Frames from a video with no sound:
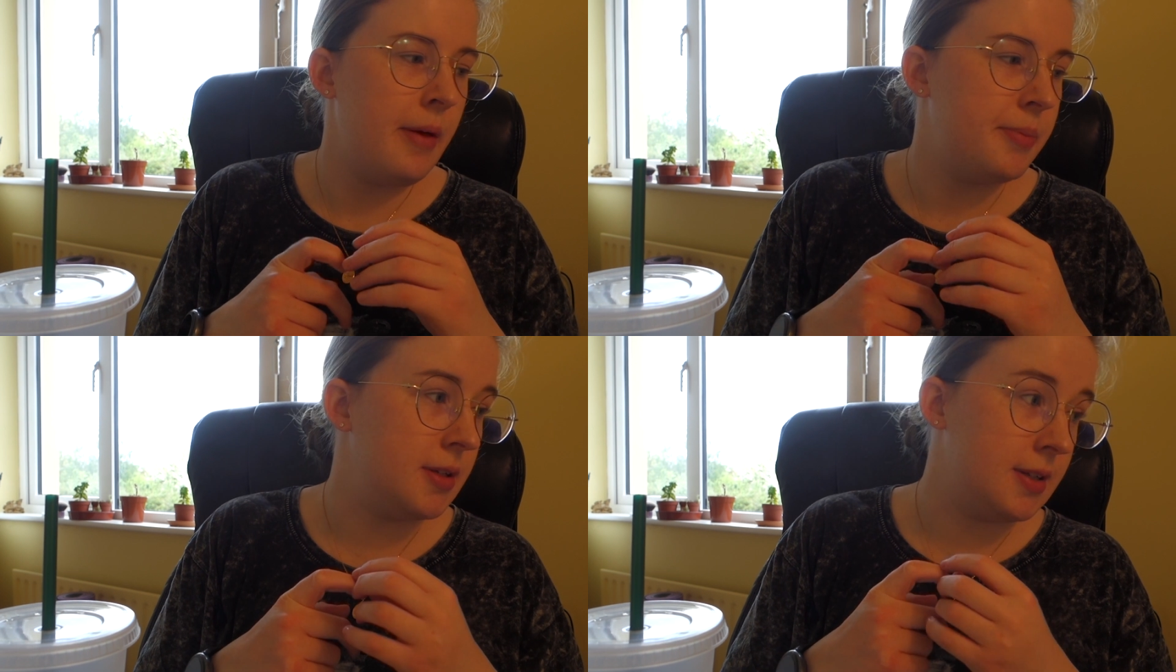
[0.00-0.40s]

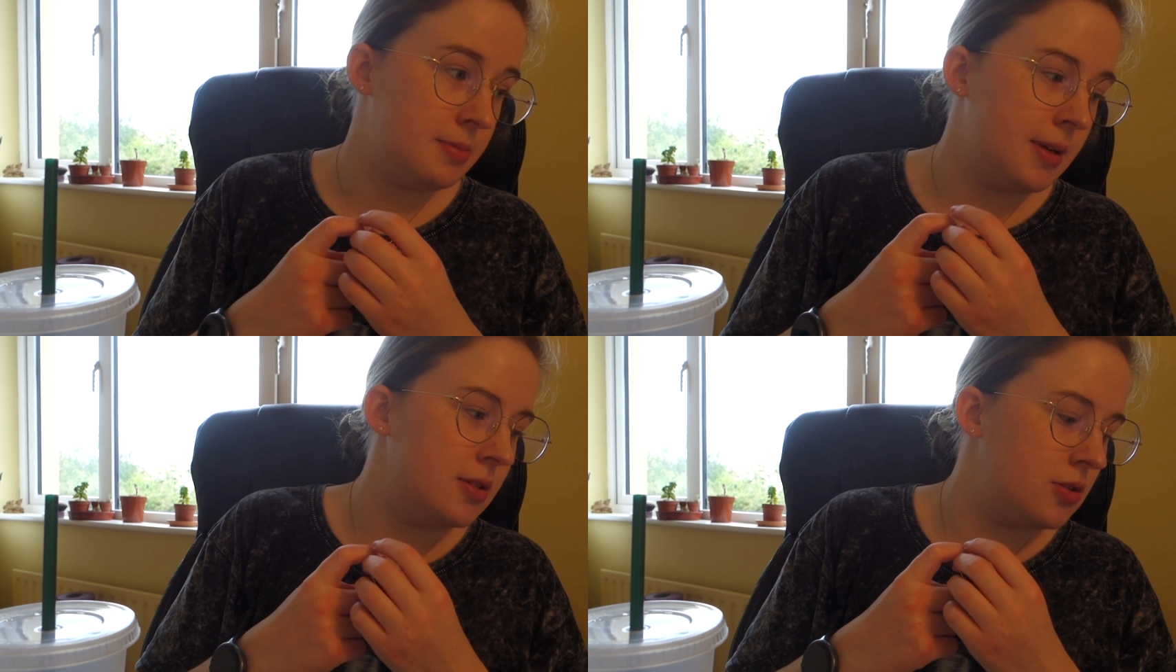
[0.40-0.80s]
because I
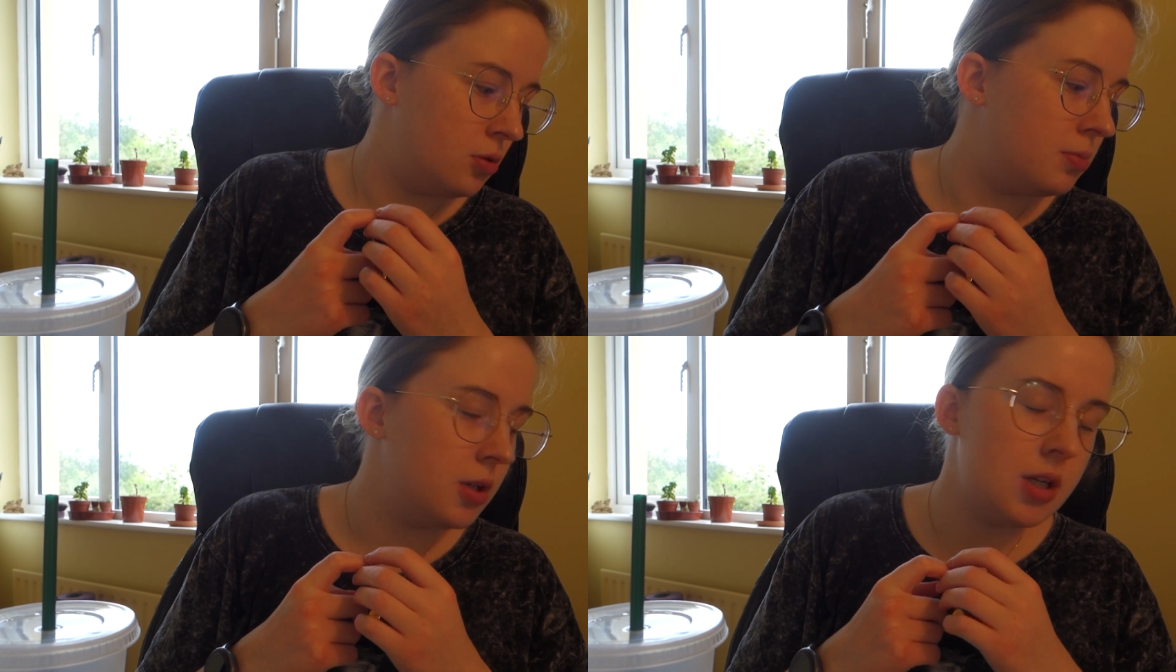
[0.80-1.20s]
spend
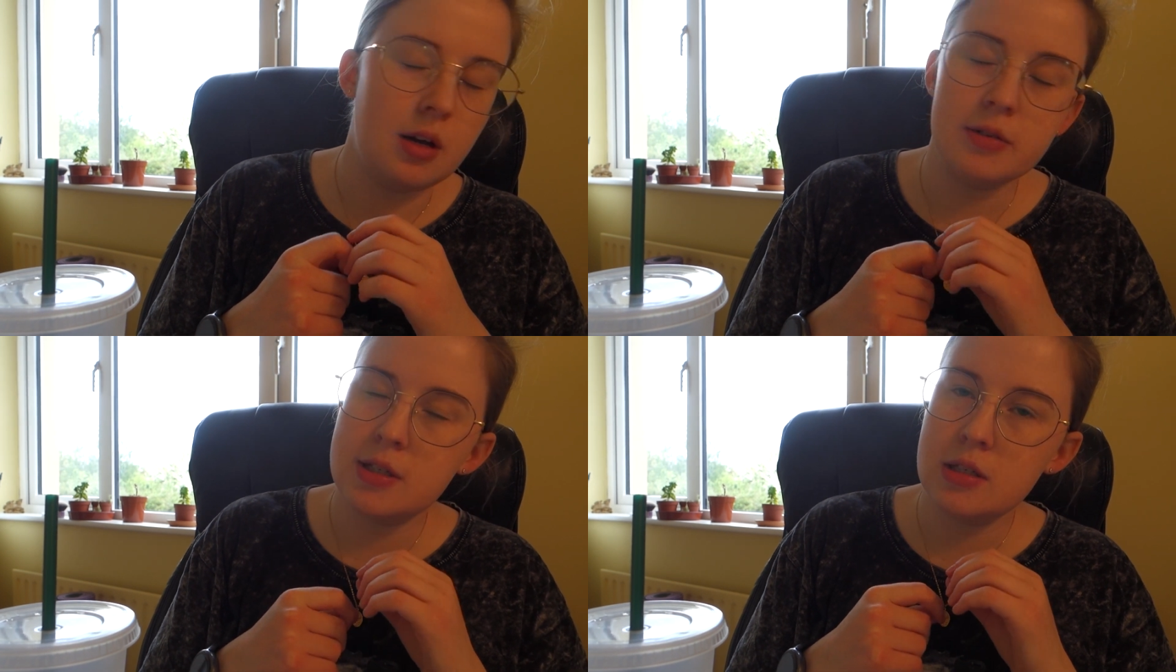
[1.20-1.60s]
so bloody
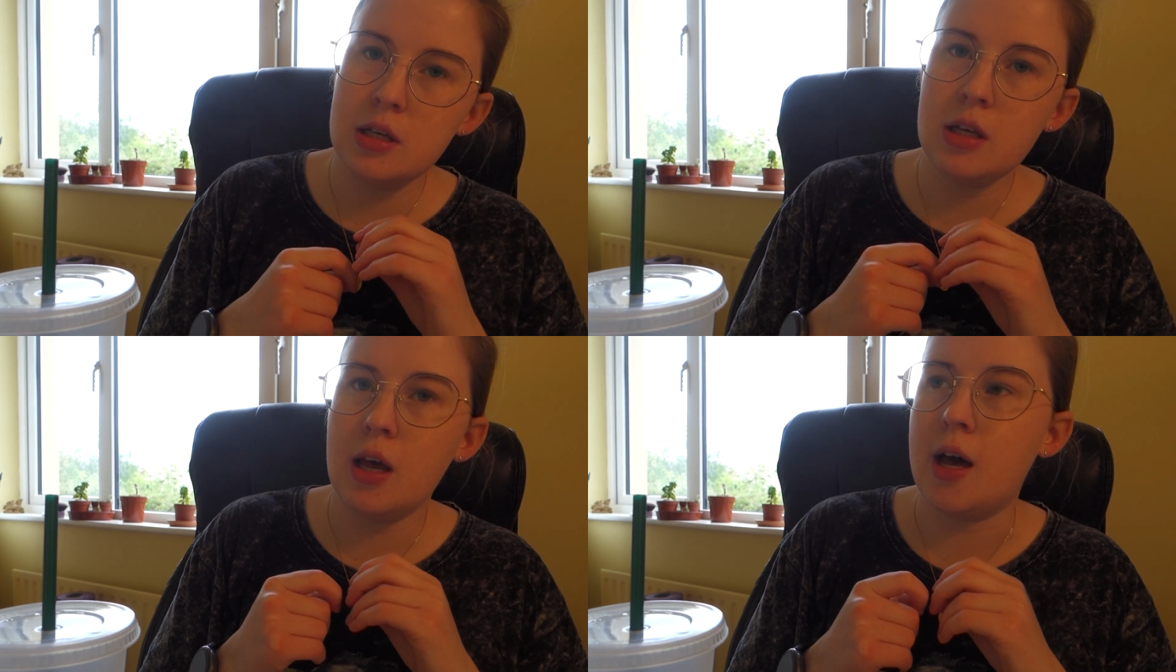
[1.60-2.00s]
long
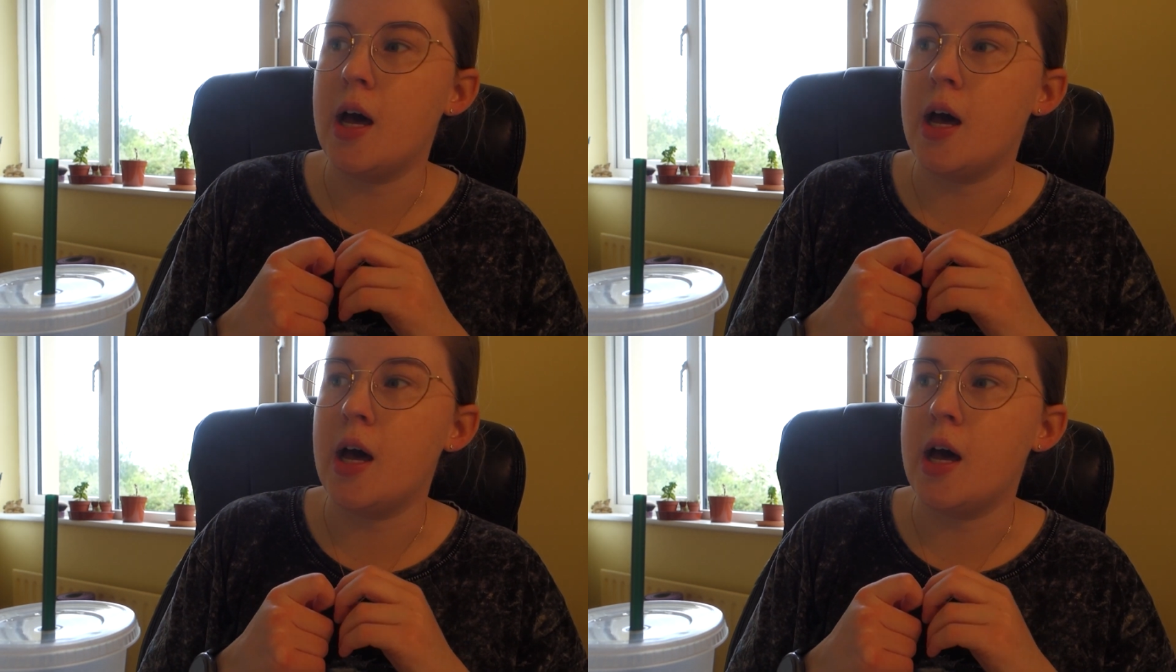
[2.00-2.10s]
sitting.